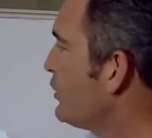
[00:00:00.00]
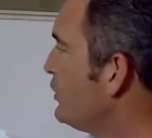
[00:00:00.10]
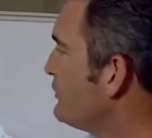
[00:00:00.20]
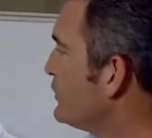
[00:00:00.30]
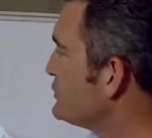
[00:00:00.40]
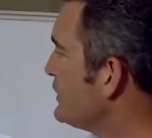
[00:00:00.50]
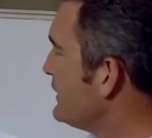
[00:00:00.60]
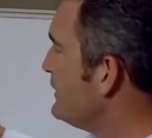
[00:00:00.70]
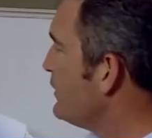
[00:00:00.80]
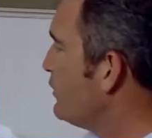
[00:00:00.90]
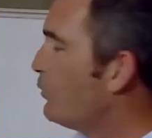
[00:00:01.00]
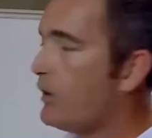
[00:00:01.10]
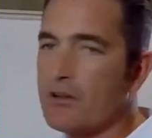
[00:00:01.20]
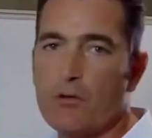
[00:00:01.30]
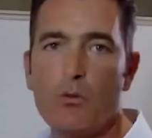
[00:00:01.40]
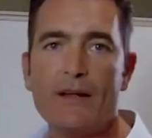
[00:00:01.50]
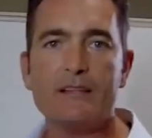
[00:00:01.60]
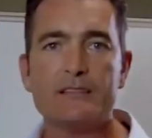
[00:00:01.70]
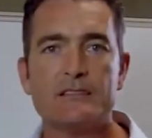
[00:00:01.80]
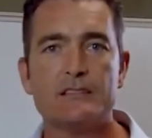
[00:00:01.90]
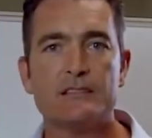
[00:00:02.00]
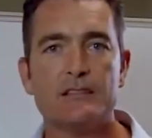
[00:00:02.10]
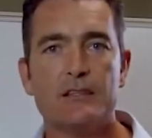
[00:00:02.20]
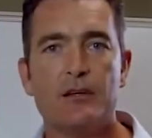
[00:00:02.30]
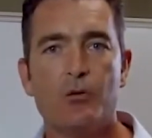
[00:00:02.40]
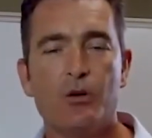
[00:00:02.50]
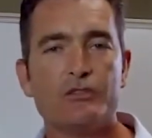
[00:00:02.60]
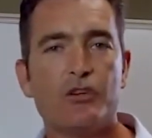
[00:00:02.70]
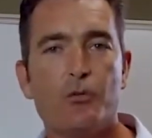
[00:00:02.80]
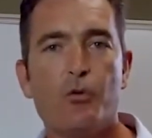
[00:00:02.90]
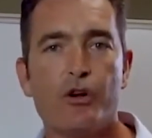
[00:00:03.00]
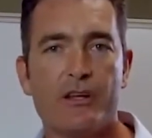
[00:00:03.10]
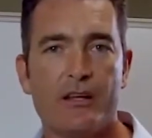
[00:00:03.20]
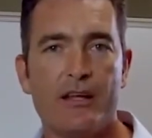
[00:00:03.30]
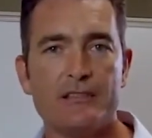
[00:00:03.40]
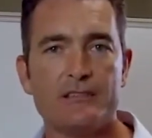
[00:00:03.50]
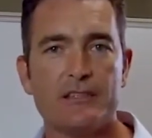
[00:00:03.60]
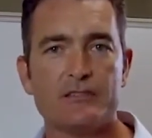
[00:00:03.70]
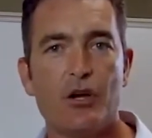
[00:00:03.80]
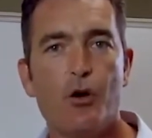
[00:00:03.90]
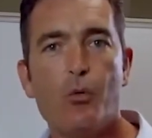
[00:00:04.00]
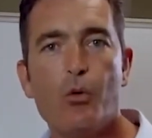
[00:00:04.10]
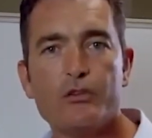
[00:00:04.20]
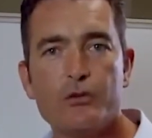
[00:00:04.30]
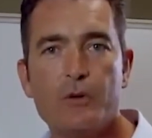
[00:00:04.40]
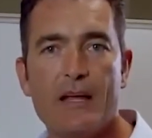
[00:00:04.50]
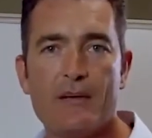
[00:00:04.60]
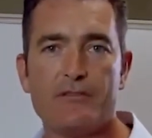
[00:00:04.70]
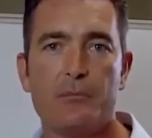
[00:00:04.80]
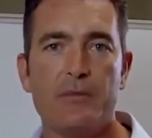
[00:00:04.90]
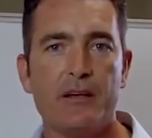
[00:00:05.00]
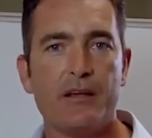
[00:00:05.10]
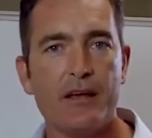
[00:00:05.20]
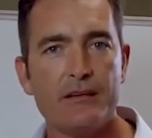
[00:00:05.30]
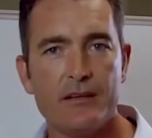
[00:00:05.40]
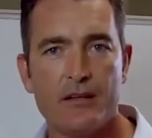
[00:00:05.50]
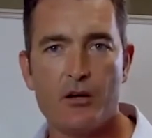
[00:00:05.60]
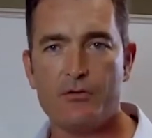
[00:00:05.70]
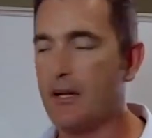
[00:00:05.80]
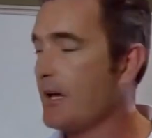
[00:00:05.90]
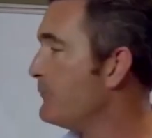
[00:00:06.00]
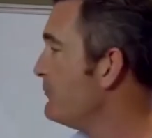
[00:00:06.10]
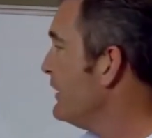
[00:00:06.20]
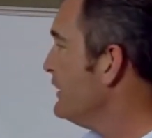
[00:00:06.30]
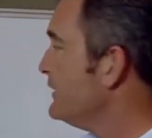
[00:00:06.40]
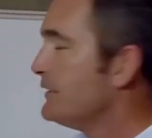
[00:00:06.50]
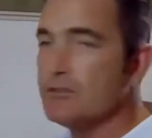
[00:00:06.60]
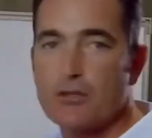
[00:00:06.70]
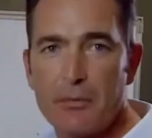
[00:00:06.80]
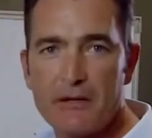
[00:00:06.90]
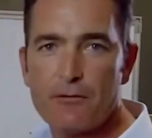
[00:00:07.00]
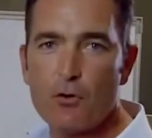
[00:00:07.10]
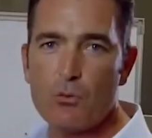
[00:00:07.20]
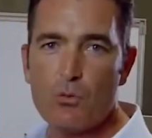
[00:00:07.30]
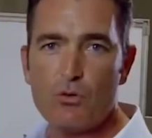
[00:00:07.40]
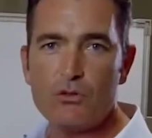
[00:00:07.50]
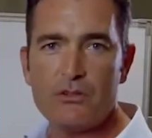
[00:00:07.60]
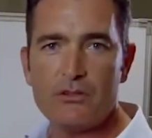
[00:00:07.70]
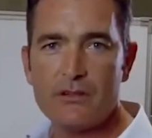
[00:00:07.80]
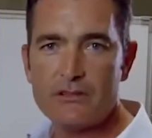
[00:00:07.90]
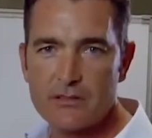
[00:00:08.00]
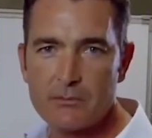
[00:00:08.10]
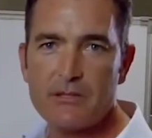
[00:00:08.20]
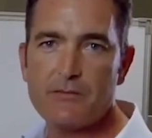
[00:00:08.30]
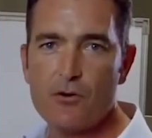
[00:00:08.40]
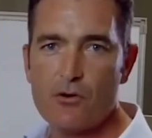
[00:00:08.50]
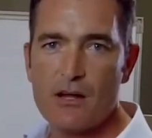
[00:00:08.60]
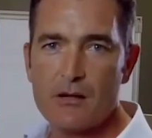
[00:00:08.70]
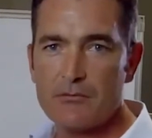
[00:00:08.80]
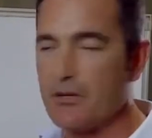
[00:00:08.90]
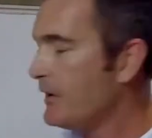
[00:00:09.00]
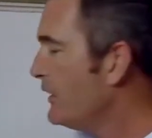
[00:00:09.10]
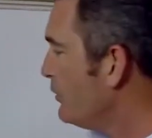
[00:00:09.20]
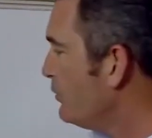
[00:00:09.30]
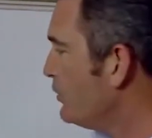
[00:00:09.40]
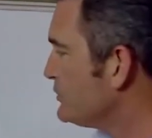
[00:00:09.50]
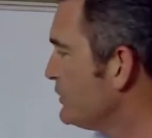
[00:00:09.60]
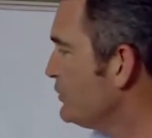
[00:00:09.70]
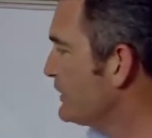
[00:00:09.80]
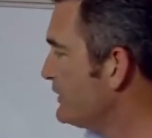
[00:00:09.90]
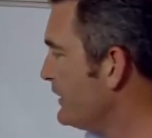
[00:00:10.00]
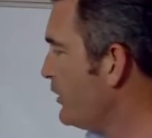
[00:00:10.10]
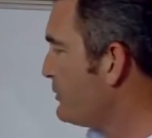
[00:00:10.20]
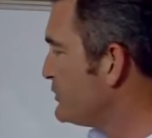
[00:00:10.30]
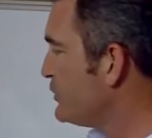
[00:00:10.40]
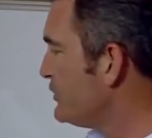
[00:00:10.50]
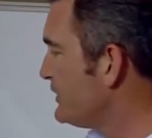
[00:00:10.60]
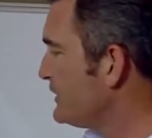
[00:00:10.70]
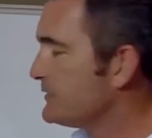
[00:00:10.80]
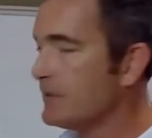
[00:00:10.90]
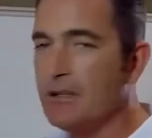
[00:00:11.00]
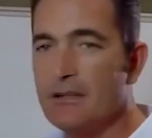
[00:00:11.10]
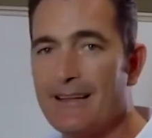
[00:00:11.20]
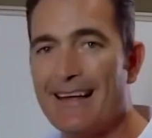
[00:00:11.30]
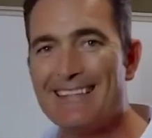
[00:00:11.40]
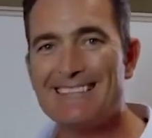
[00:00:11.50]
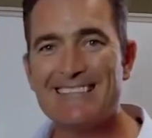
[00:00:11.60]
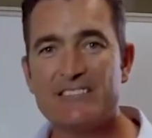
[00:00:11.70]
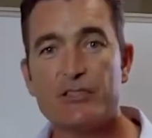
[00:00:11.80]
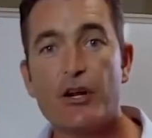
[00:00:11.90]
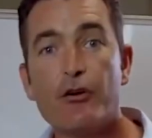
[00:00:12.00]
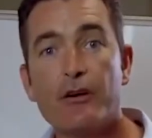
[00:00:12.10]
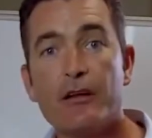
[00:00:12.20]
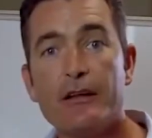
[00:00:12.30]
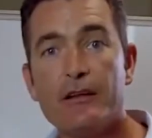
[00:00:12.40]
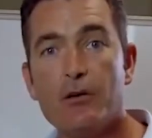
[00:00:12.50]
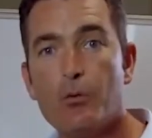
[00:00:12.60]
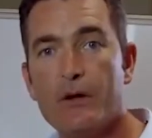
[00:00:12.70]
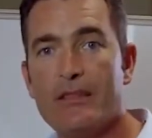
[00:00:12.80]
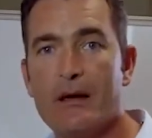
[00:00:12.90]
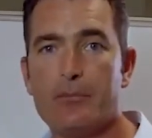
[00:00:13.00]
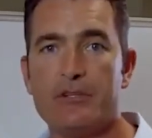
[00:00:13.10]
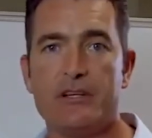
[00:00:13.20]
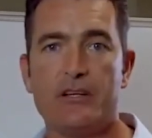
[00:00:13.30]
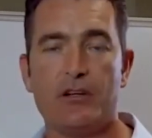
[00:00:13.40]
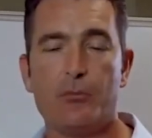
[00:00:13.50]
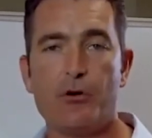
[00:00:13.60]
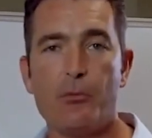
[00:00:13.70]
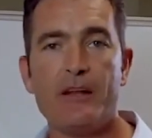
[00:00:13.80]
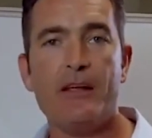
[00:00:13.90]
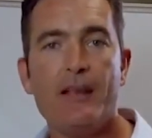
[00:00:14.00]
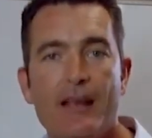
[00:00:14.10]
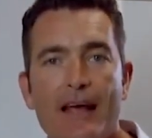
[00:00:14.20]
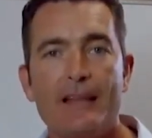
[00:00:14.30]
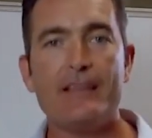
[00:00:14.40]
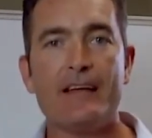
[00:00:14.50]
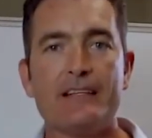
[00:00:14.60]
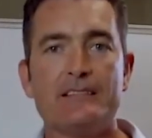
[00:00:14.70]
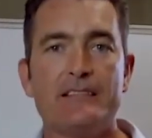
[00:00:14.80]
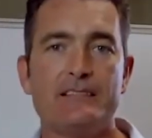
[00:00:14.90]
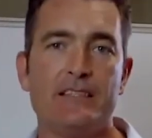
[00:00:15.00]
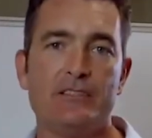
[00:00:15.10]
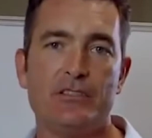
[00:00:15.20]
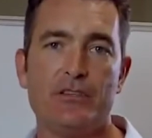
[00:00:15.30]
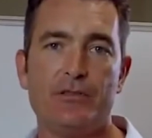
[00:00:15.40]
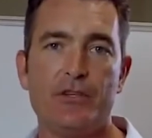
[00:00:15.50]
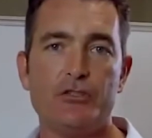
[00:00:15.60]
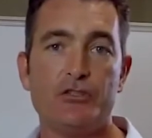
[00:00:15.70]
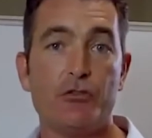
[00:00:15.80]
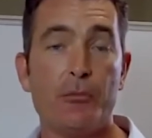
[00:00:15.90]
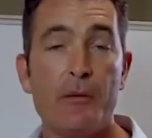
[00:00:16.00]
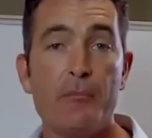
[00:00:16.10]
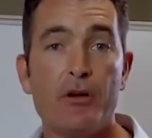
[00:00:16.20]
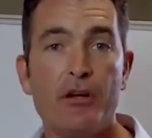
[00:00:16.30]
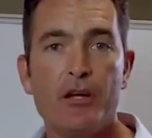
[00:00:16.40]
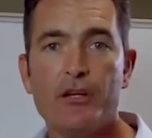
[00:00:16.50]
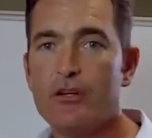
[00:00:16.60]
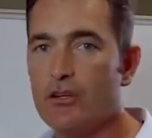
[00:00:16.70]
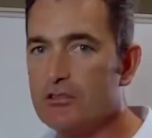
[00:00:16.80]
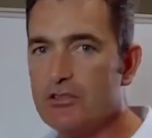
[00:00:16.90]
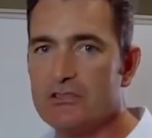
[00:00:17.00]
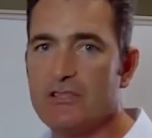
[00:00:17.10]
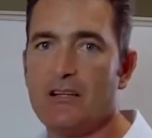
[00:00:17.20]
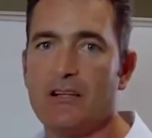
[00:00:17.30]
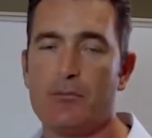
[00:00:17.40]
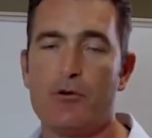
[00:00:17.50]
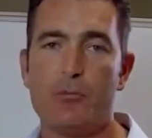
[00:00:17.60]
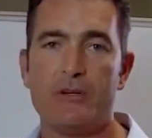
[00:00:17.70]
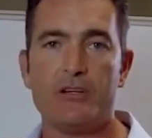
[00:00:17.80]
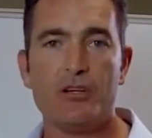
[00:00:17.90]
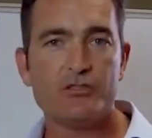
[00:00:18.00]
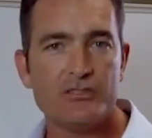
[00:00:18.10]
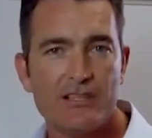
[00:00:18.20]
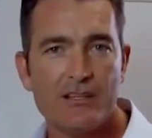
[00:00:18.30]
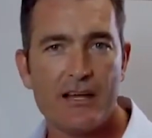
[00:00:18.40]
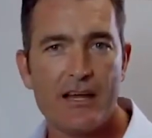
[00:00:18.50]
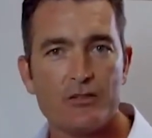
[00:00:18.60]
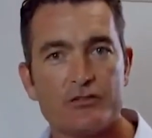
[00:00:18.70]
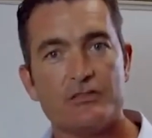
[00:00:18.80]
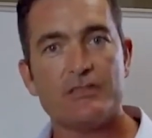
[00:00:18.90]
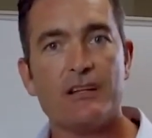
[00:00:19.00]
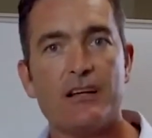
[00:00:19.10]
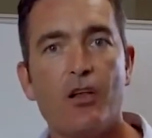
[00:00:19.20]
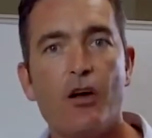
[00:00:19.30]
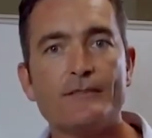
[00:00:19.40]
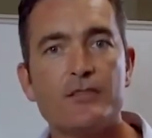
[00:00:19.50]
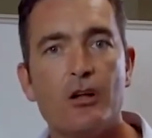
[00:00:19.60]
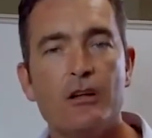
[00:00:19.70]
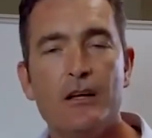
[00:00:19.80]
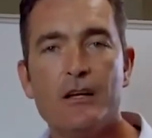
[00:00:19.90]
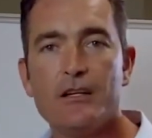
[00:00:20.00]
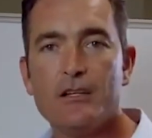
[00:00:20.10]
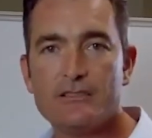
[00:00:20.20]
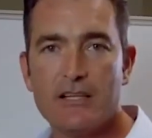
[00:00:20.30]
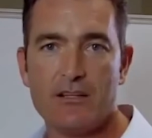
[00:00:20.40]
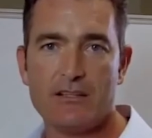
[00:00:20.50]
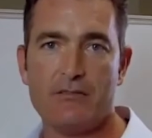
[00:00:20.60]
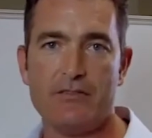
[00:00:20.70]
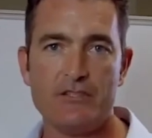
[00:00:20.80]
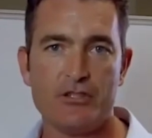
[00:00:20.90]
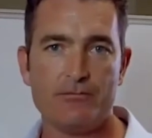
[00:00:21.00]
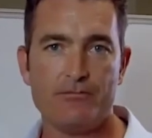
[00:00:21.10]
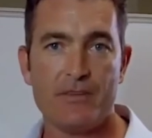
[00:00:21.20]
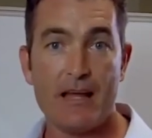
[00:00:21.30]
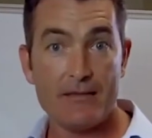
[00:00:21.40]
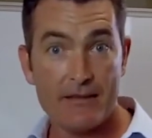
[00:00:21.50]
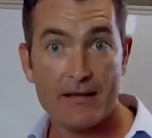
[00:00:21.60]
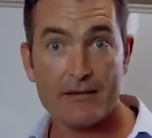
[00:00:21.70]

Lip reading: Conversely, what are the weaknesses? What's going to work against us? What do we have to mitigate and overcome? To be forewarned is to be forearmed. We also look at the opportunities that exist currently with that particular property and that exist into the future. Remember, you're not just selling a property, you're not just selling a house, you're selling a lifestyle, you're selling the vision that